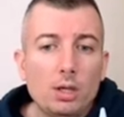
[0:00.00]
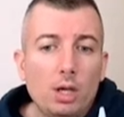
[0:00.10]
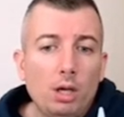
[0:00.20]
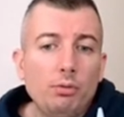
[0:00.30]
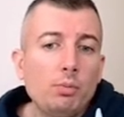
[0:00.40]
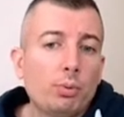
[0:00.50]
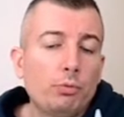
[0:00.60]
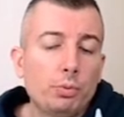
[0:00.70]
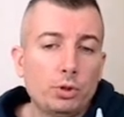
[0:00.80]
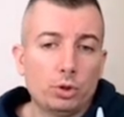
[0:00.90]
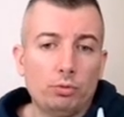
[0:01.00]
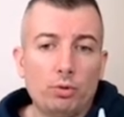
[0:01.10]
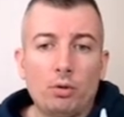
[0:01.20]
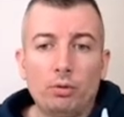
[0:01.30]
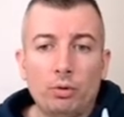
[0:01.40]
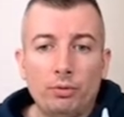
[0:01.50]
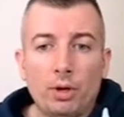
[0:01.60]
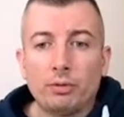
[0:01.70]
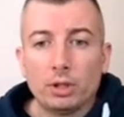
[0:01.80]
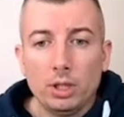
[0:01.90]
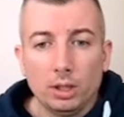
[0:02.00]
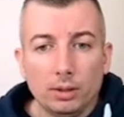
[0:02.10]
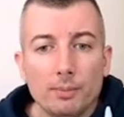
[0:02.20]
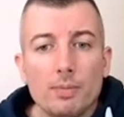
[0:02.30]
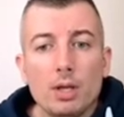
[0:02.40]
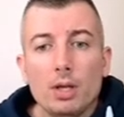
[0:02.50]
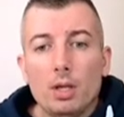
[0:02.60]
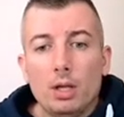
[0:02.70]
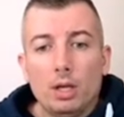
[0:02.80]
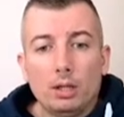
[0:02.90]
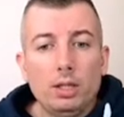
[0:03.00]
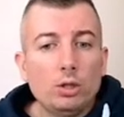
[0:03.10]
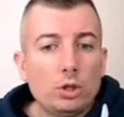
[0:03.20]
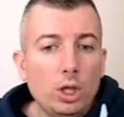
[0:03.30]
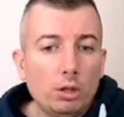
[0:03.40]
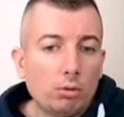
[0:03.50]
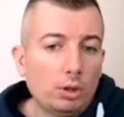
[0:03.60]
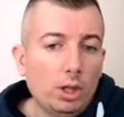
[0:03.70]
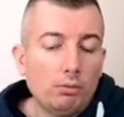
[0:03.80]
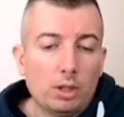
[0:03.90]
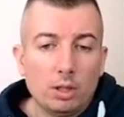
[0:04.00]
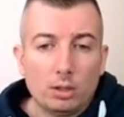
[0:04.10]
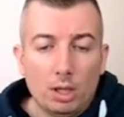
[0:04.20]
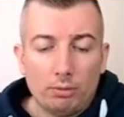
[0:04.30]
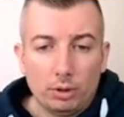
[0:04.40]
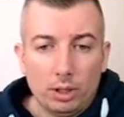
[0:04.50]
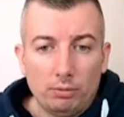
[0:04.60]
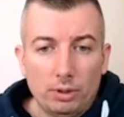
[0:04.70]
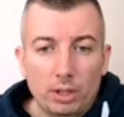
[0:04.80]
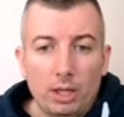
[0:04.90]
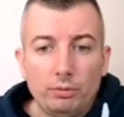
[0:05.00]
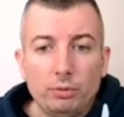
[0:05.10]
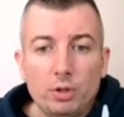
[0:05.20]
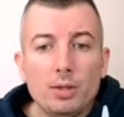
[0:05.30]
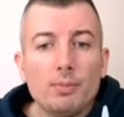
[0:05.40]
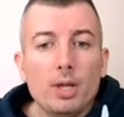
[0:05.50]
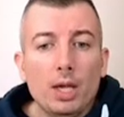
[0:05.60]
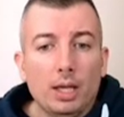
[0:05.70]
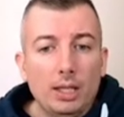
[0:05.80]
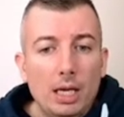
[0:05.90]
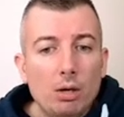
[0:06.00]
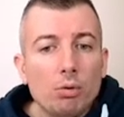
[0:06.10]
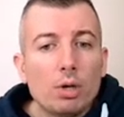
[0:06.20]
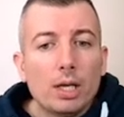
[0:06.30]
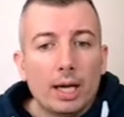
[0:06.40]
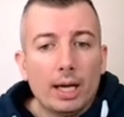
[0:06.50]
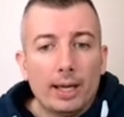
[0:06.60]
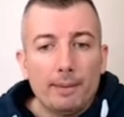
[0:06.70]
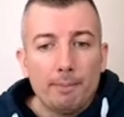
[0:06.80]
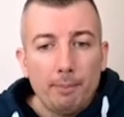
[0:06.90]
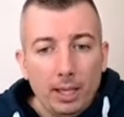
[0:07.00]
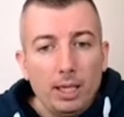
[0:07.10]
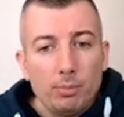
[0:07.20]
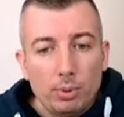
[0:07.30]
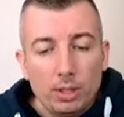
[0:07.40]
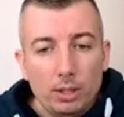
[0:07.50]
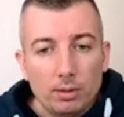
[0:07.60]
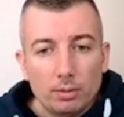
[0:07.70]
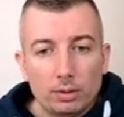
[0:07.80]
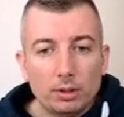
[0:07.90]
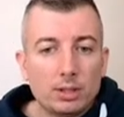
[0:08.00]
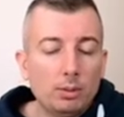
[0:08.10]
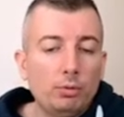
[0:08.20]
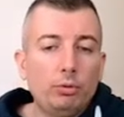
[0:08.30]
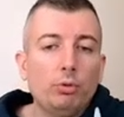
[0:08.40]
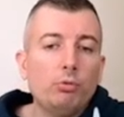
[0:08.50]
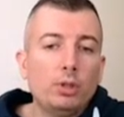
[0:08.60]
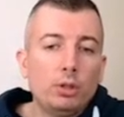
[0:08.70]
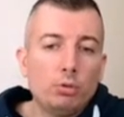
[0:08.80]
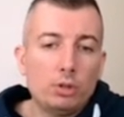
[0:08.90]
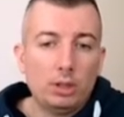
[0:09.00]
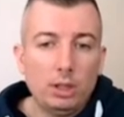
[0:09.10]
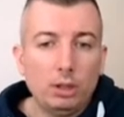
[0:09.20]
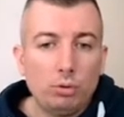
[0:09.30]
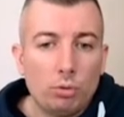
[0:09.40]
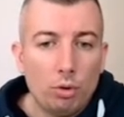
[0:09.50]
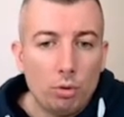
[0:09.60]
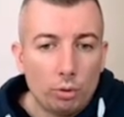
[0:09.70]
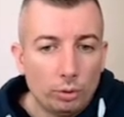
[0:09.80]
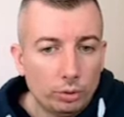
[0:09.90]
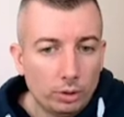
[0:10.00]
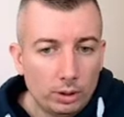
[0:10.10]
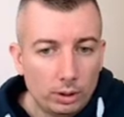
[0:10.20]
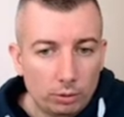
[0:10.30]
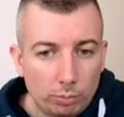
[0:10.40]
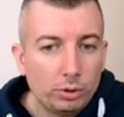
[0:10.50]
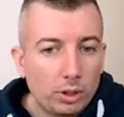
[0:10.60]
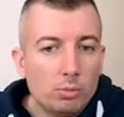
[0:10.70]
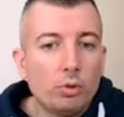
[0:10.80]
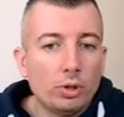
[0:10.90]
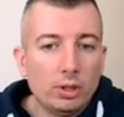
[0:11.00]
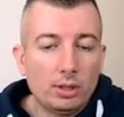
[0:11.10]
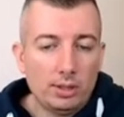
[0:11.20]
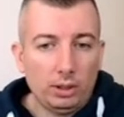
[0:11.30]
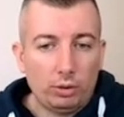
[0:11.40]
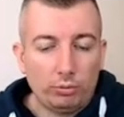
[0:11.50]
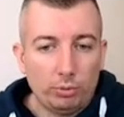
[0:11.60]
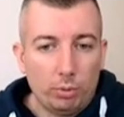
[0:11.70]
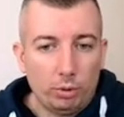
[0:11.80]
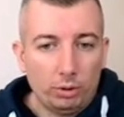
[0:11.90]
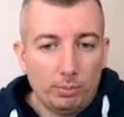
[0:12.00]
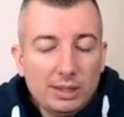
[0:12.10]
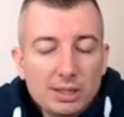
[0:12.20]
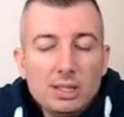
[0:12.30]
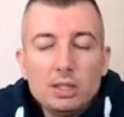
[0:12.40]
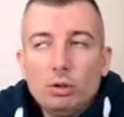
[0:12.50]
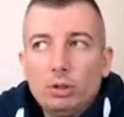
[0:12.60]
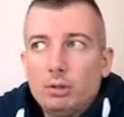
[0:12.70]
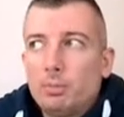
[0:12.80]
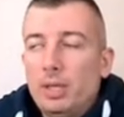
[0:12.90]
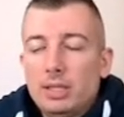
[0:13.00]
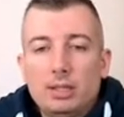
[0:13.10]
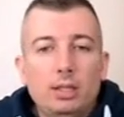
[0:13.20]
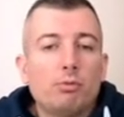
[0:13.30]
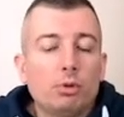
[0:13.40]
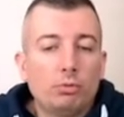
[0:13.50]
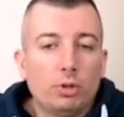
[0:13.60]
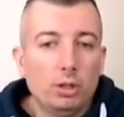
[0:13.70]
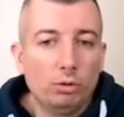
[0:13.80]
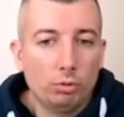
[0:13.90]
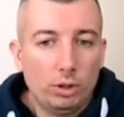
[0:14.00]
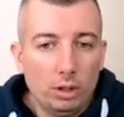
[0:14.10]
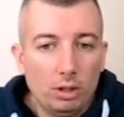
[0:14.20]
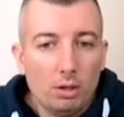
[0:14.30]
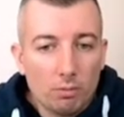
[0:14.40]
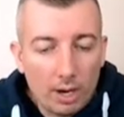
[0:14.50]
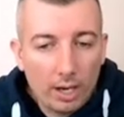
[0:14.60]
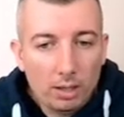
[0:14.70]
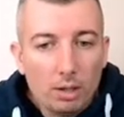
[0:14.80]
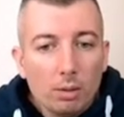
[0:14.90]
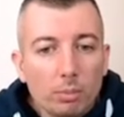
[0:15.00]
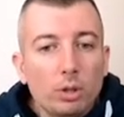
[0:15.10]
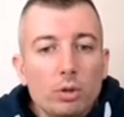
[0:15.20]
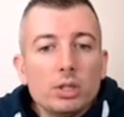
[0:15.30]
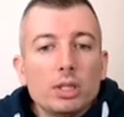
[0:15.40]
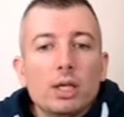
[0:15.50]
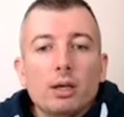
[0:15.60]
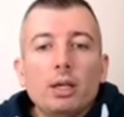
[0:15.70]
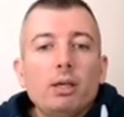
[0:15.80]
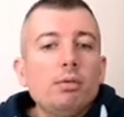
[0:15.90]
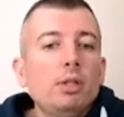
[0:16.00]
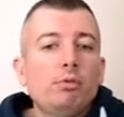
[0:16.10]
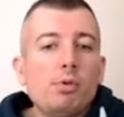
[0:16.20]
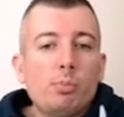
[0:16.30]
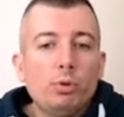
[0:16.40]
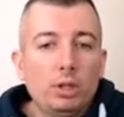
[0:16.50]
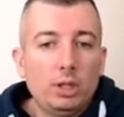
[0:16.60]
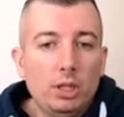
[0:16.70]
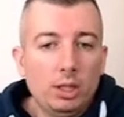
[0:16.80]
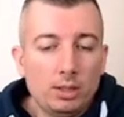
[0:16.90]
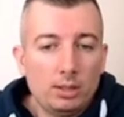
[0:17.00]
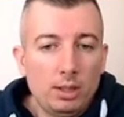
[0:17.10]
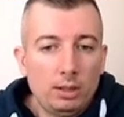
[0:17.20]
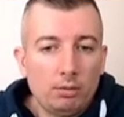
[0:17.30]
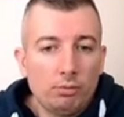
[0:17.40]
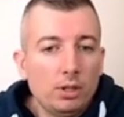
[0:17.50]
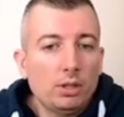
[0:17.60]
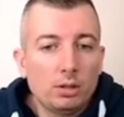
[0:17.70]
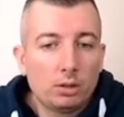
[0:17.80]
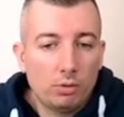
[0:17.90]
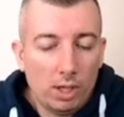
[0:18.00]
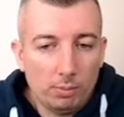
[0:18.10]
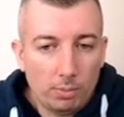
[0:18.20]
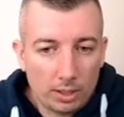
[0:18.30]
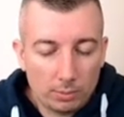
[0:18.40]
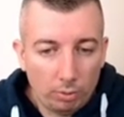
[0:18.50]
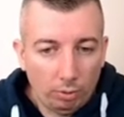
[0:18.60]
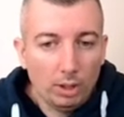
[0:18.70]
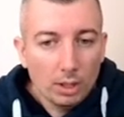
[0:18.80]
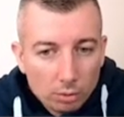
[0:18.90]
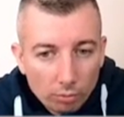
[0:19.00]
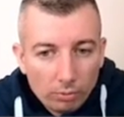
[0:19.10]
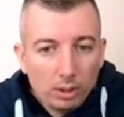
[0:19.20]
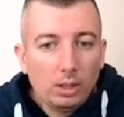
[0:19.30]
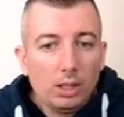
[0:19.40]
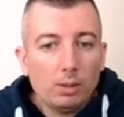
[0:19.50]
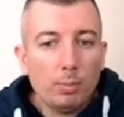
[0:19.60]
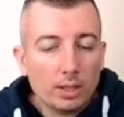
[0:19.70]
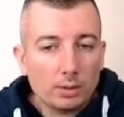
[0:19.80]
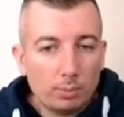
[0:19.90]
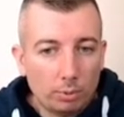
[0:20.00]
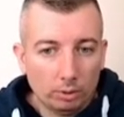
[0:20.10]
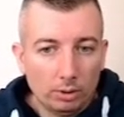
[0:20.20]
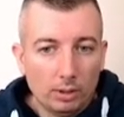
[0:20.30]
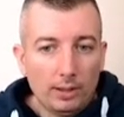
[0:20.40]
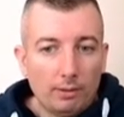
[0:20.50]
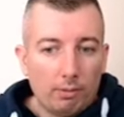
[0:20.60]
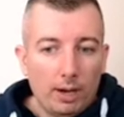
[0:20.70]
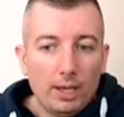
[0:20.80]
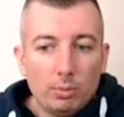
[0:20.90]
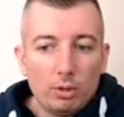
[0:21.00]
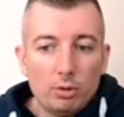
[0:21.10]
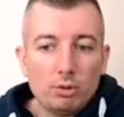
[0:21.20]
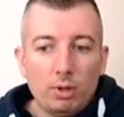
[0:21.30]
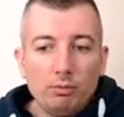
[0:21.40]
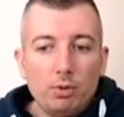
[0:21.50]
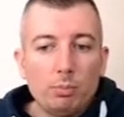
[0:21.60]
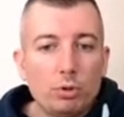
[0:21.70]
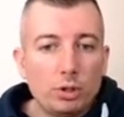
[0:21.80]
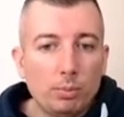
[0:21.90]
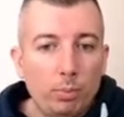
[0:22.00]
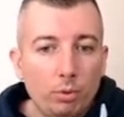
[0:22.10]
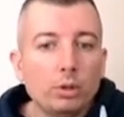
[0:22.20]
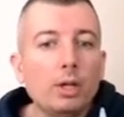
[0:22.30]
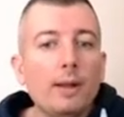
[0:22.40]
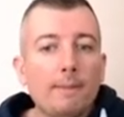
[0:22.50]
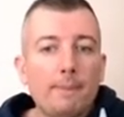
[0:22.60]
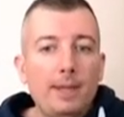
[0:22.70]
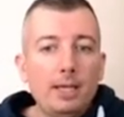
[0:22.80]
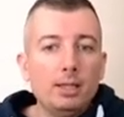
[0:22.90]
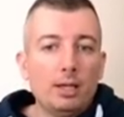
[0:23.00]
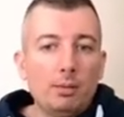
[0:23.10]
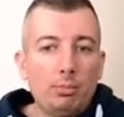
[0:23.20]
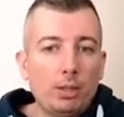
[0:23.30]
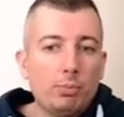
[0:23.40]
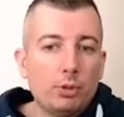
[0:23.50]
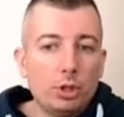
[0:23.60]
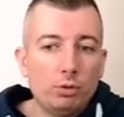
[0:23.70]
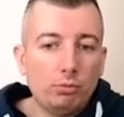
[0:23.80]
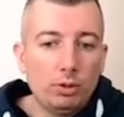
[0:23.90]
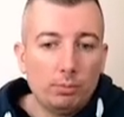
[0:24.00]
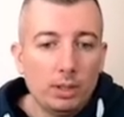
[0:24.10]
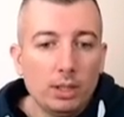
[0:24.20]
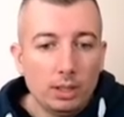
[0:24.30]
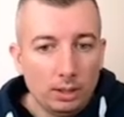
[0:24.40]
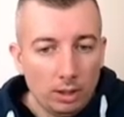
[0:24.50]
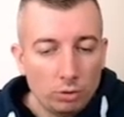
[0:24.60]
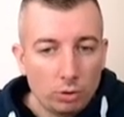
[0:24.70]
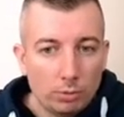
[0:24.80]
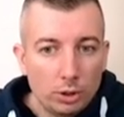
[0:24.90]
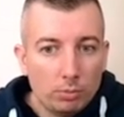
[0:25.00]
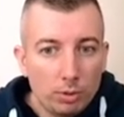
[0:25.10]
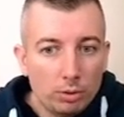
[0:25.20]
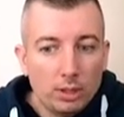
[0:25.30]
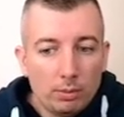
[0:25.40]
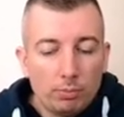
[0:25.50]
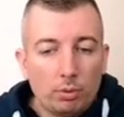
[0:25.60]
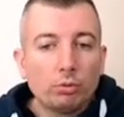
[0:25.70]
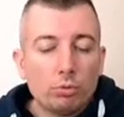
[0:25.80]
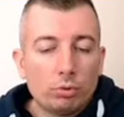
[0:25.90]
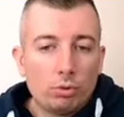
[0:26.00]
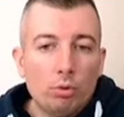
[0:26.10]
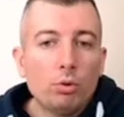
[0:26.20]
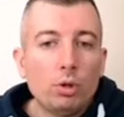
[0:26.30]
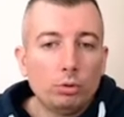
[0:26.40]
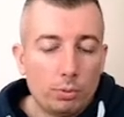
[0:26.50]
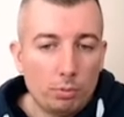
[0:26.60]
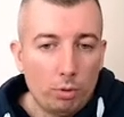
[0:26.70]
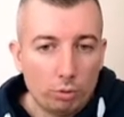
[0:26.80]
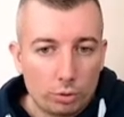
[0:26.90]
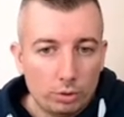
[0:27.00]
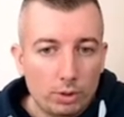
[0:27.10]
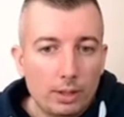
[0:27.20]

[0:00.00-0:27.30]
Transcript: And we improve position of our king. Then check, okay, we can cover that with f3. And now maybe some of you will use the king to go on, to put him in the center of the board. But this is not the best thing what we can do here. Why? Because even if we put the king in the center, we didn't create pass pawn. So we need pass pawn. Why? Because when we push the pawn, then a black position will be in dangerous position because that pawn could go to promotion.